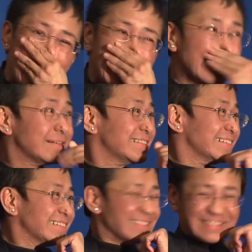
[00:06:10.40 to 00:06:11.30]
Thank
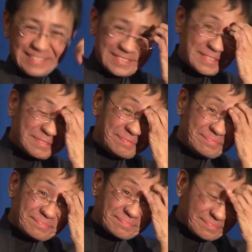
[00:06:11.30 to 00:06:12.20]
you. Next
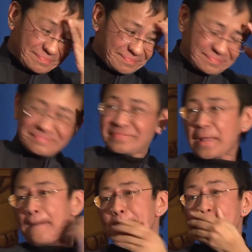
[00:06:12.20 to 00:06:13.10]
question. Yes, young man.
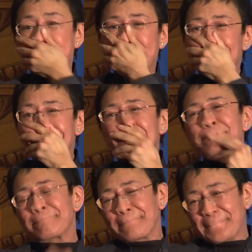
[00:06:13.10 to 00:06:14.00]

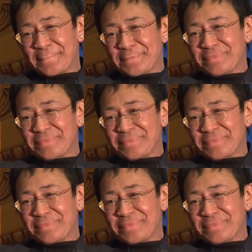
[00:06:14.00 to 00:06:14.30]
Patient.